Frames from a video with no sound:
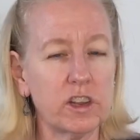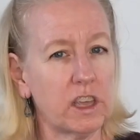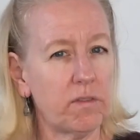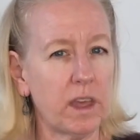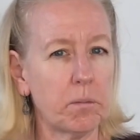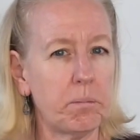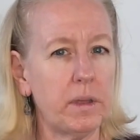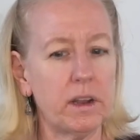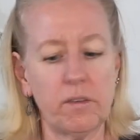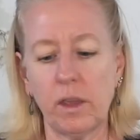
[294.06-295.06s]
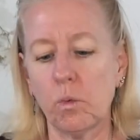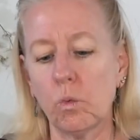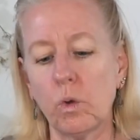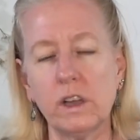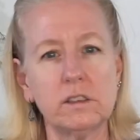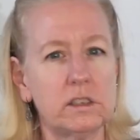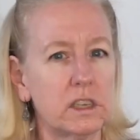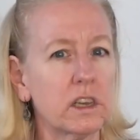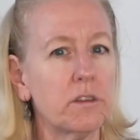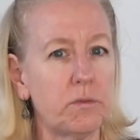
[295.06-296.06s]
to give that bit of a
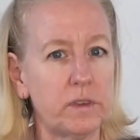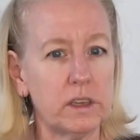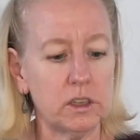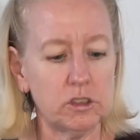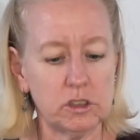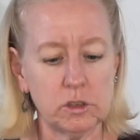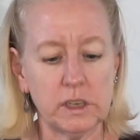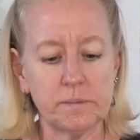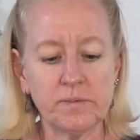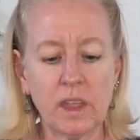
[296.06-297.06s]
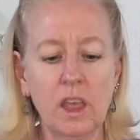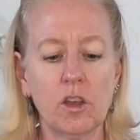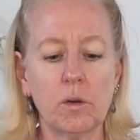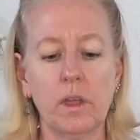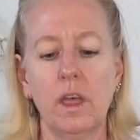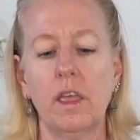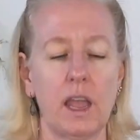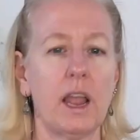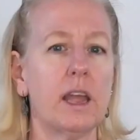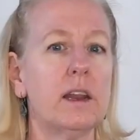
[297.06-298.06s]
rustic feel to it. So
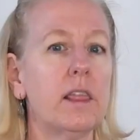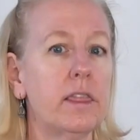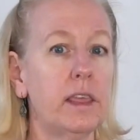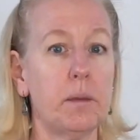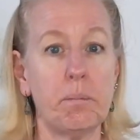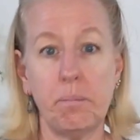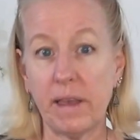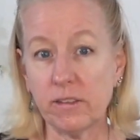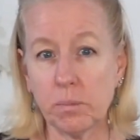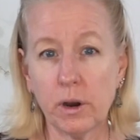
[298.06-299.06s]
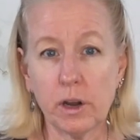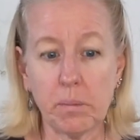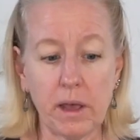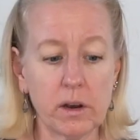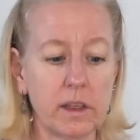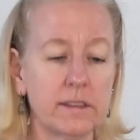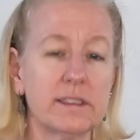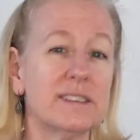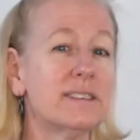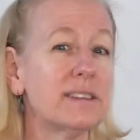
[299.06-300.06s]
And the best part about it is
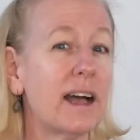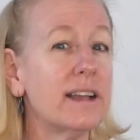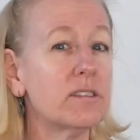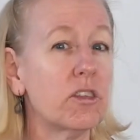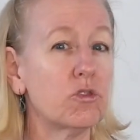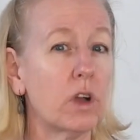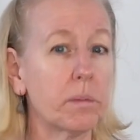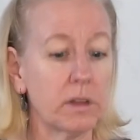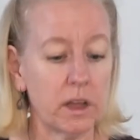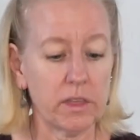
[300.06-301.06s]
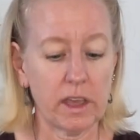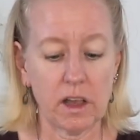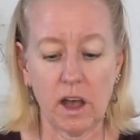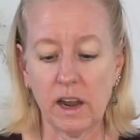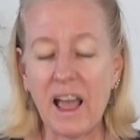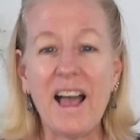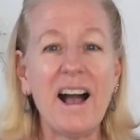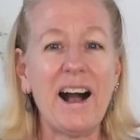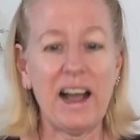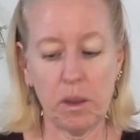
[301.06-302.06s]
the size of the drop cloth I got,
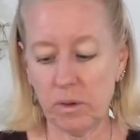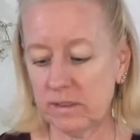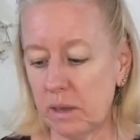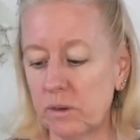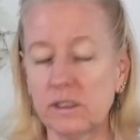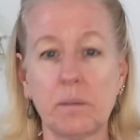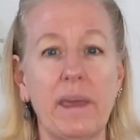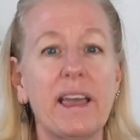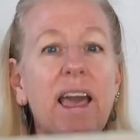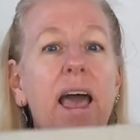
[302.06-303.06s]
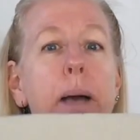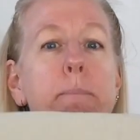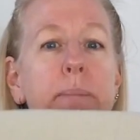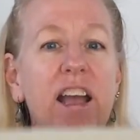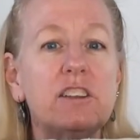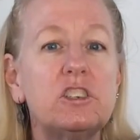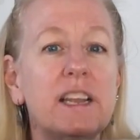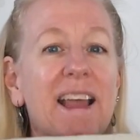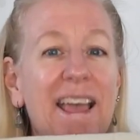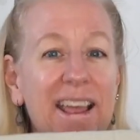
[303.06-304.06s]
I was able to make
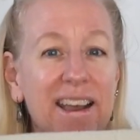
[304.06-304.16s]
matching